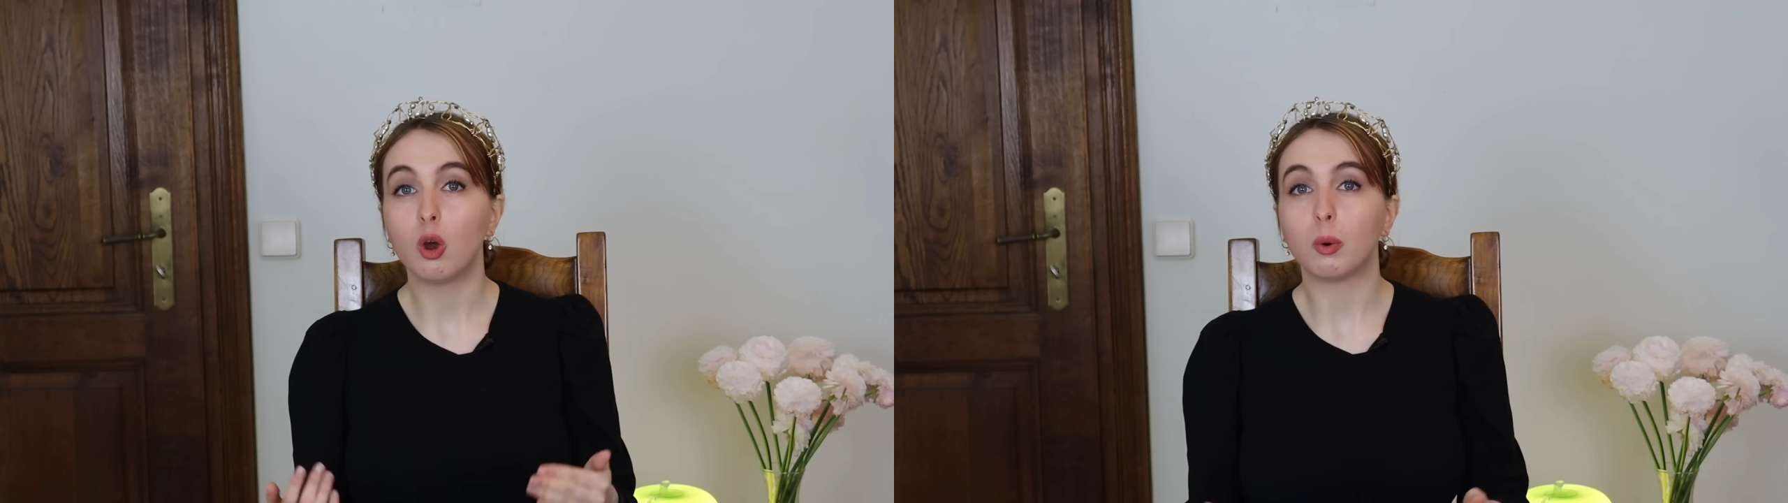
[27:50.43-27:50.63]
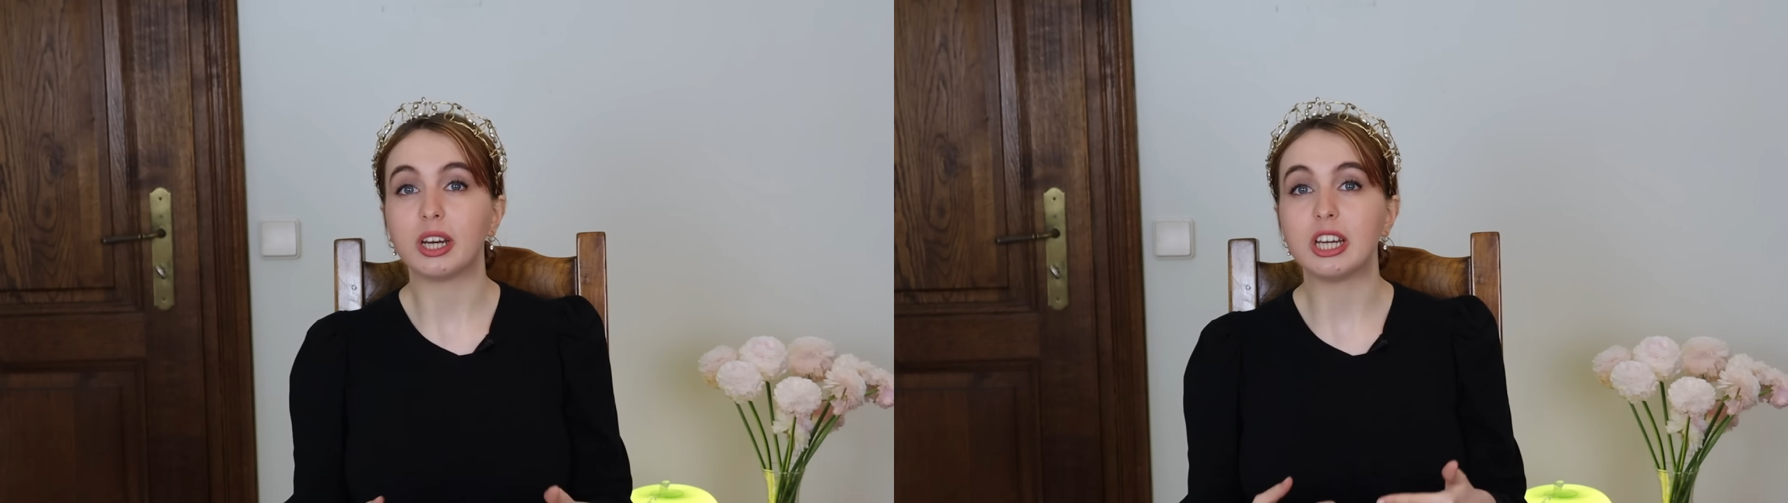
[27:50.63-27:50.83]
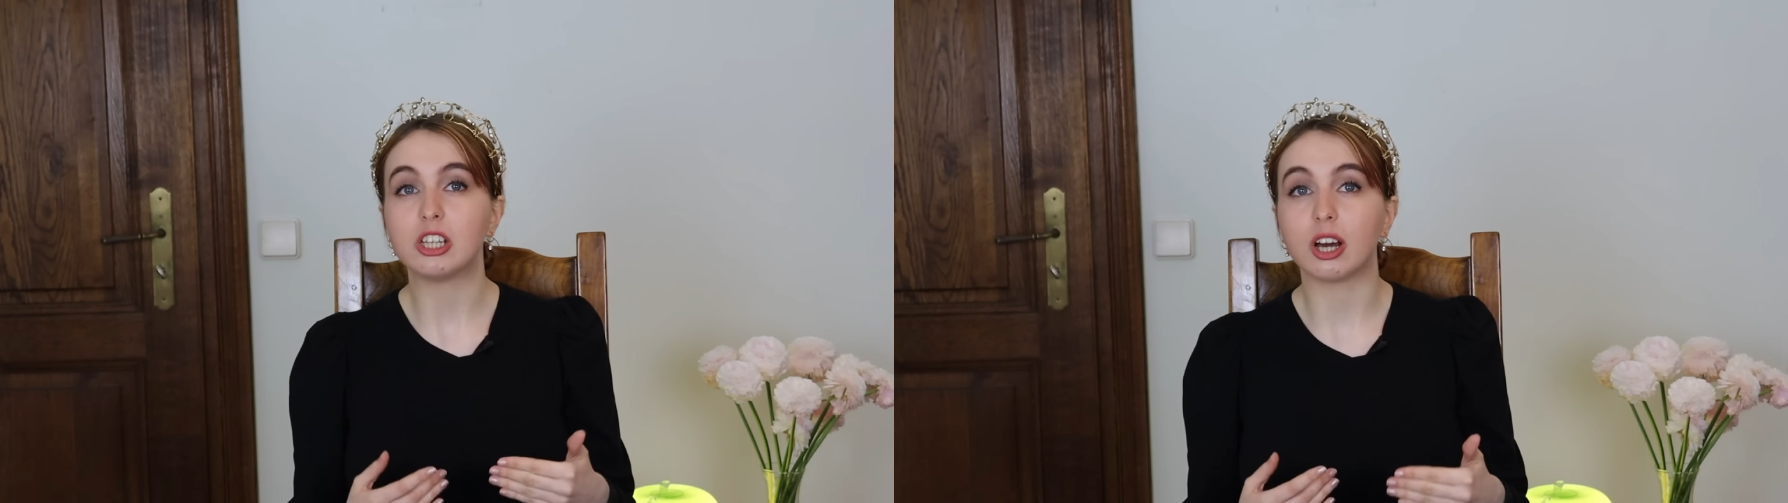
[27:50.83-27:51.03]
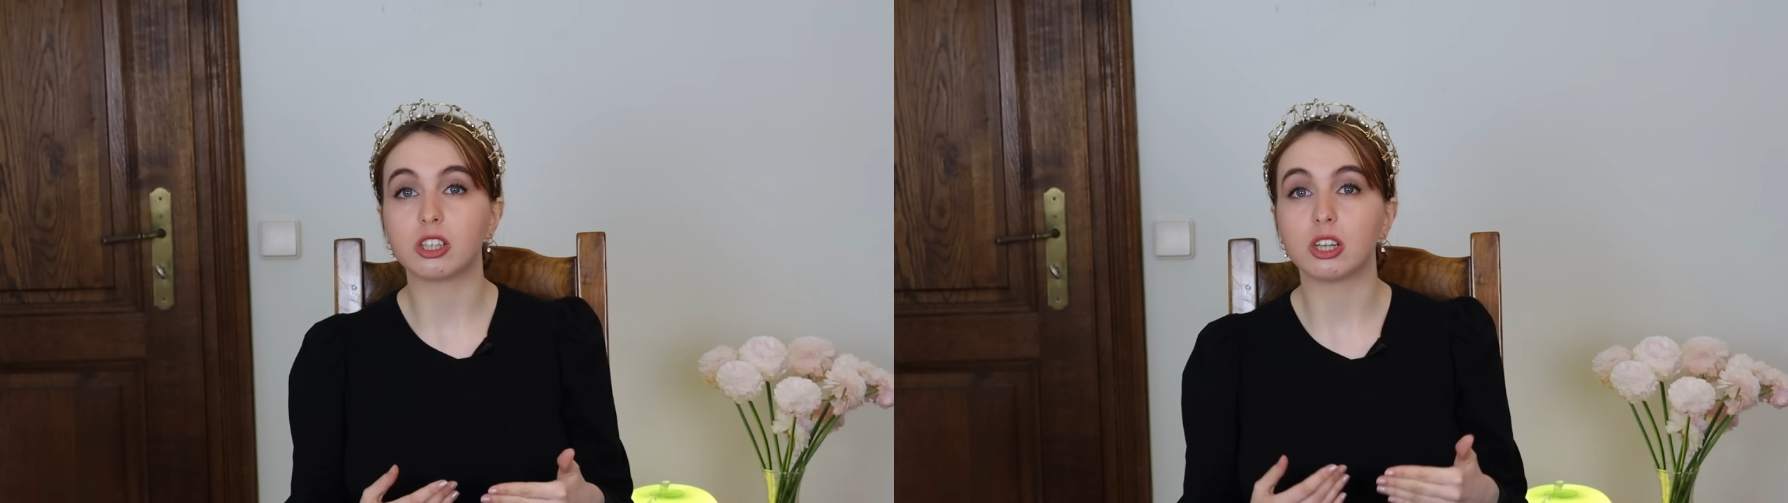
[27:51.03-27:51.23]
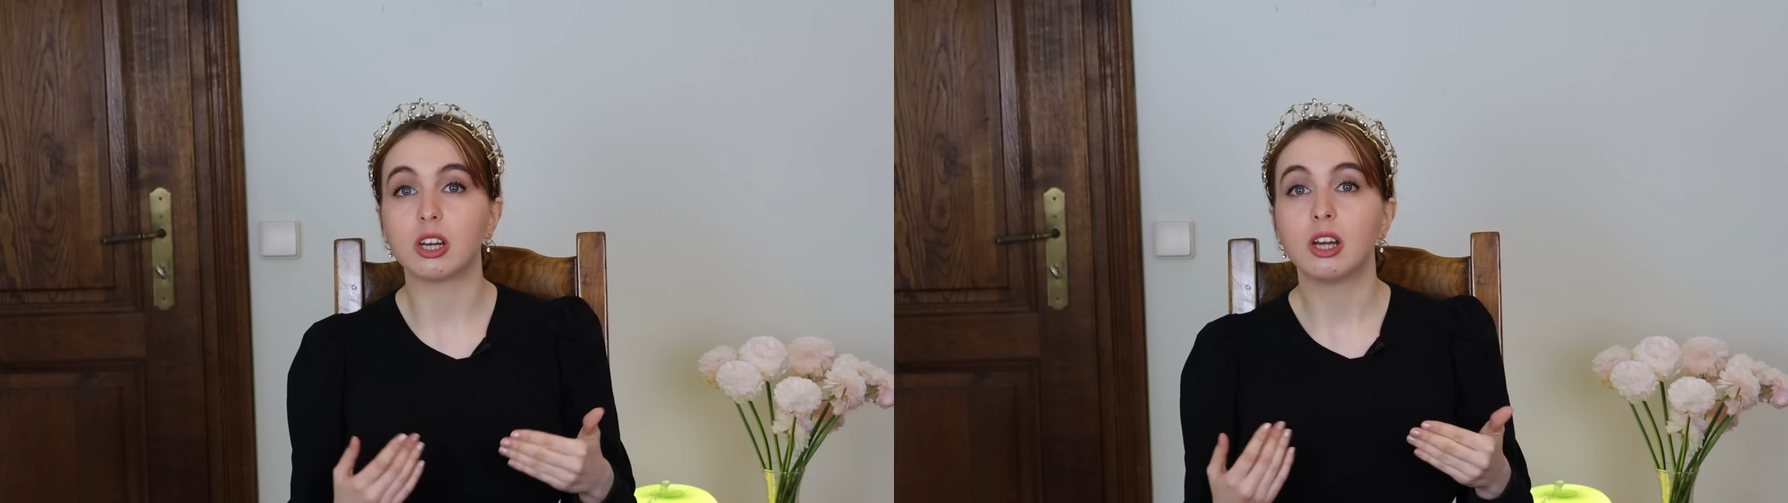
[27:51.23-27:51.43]
when he
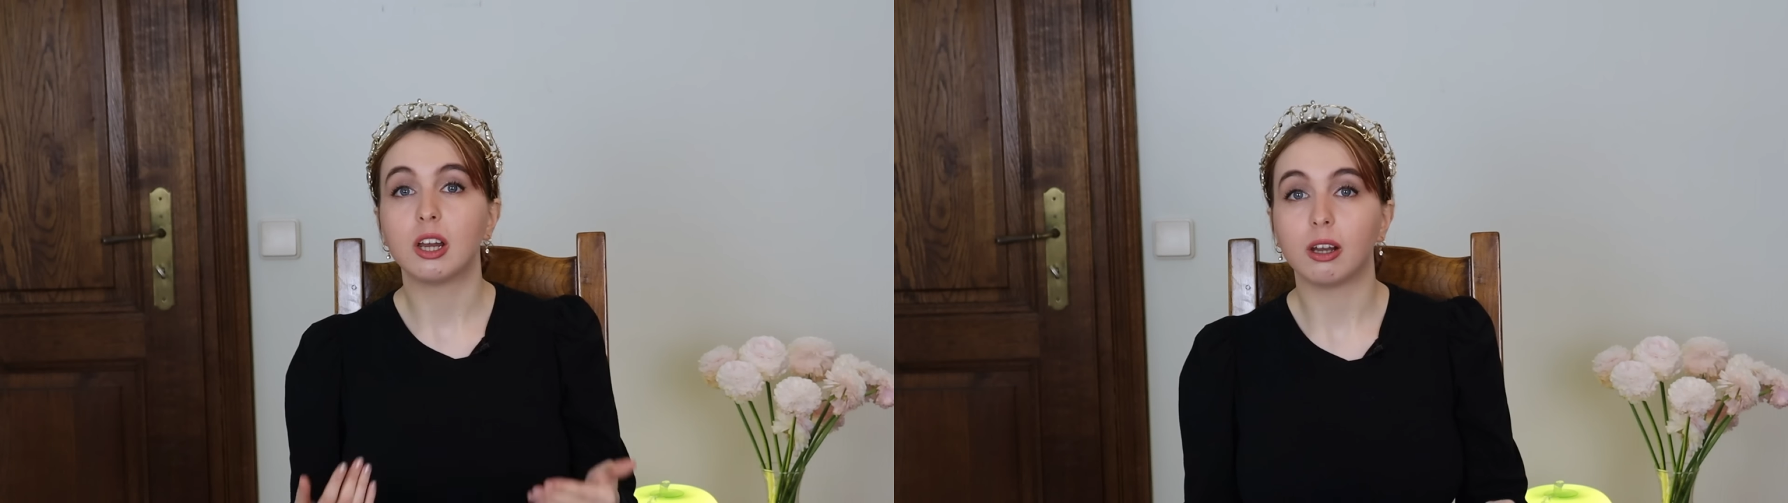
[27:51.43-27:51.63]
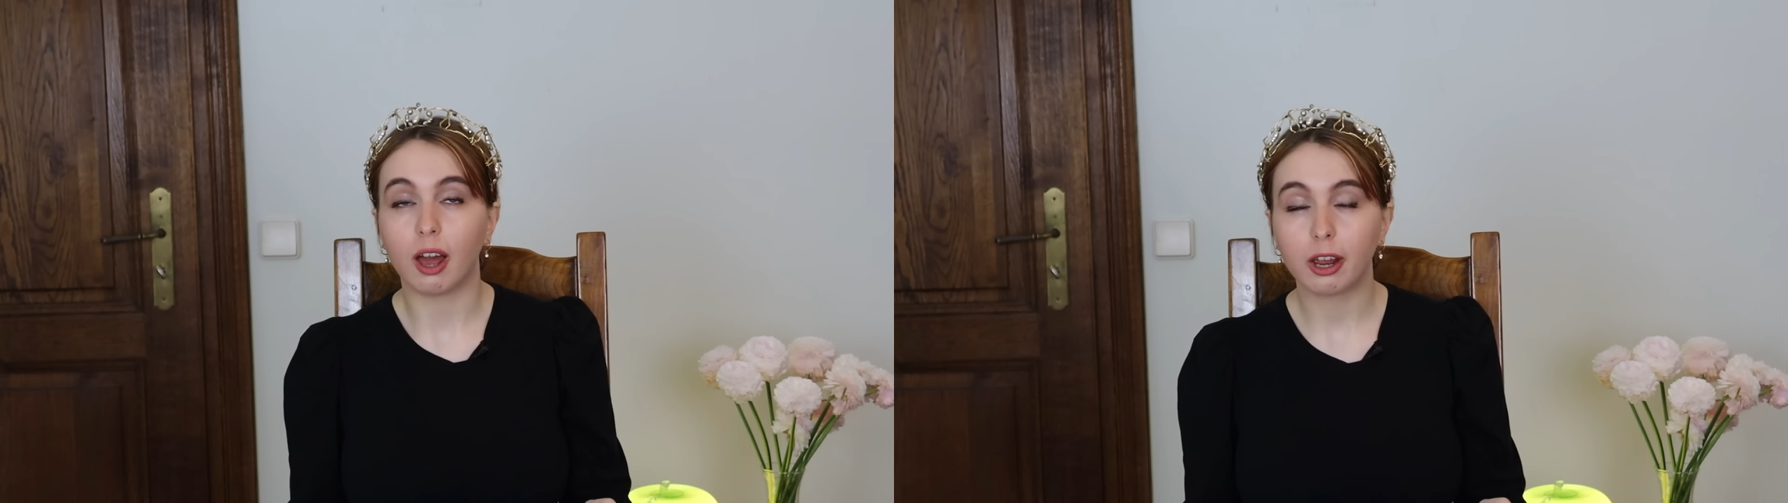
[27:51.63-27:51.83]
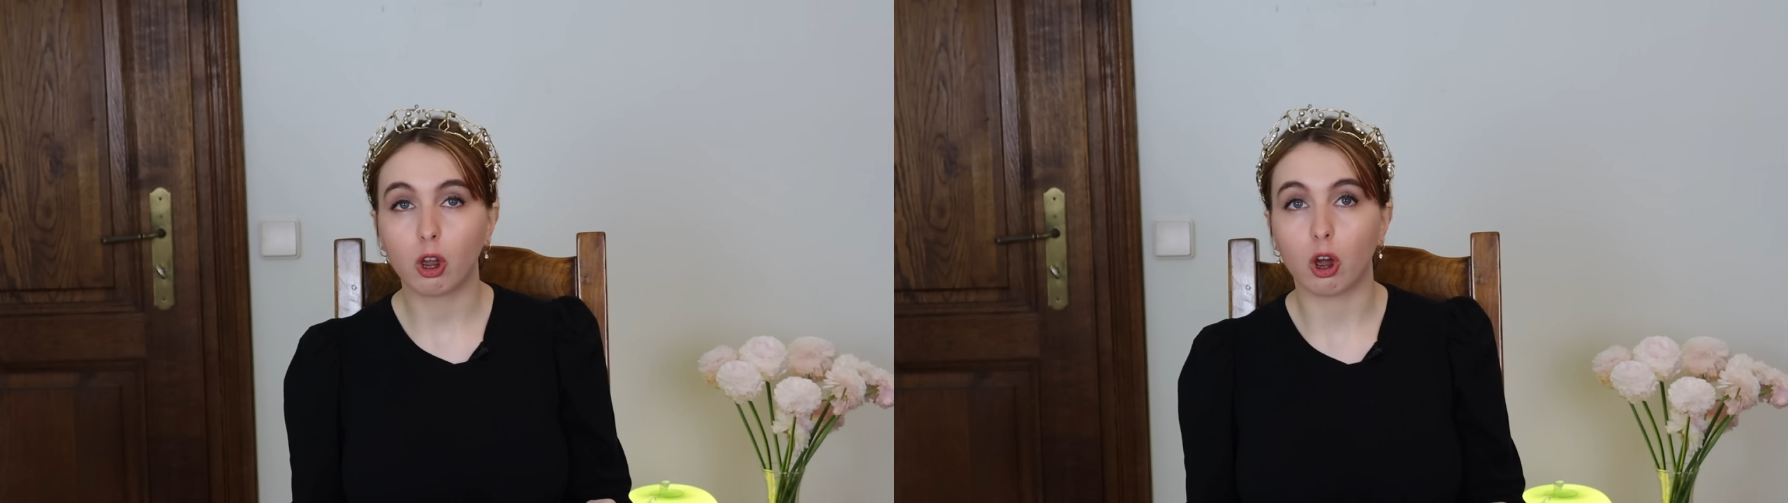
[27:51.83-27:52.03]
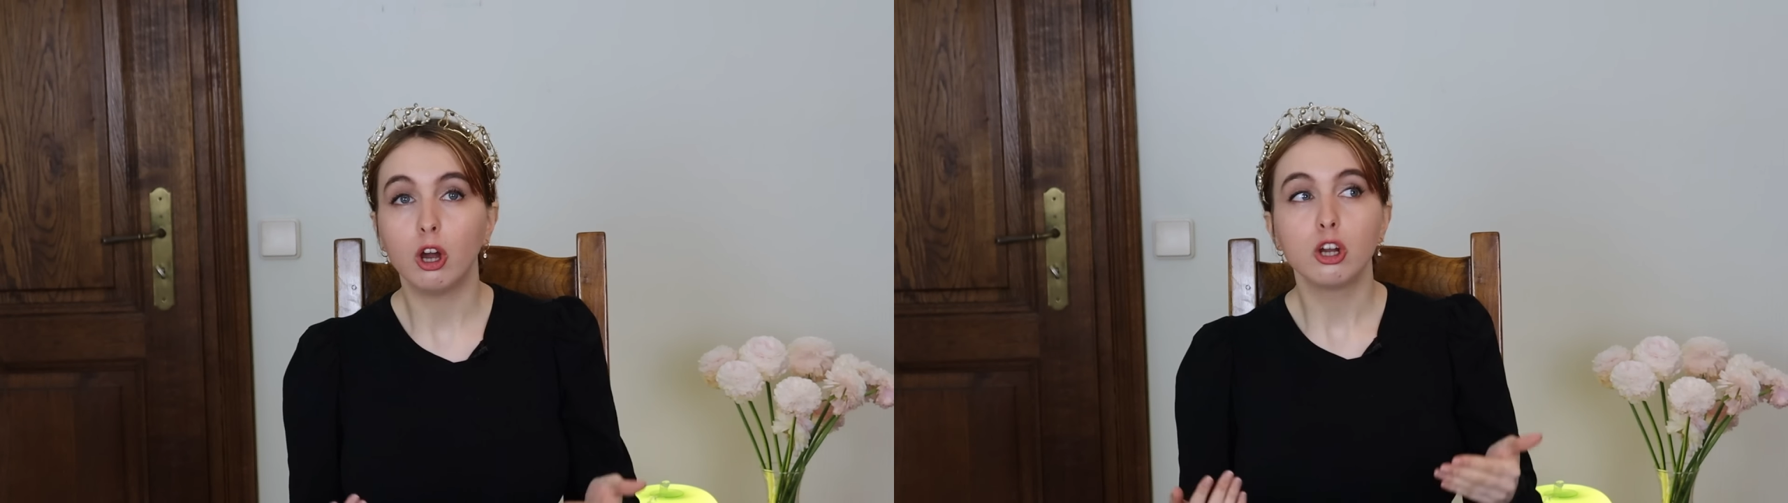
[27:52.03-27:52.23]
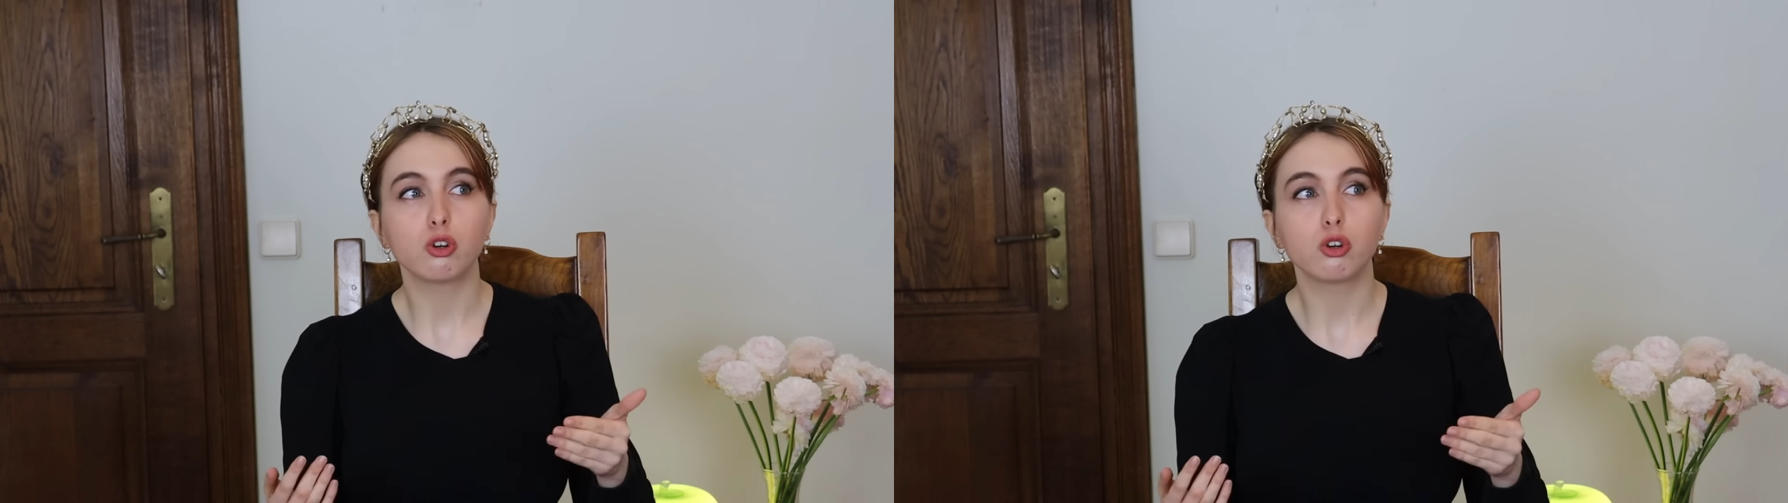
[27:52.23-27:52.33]
doesn't like her,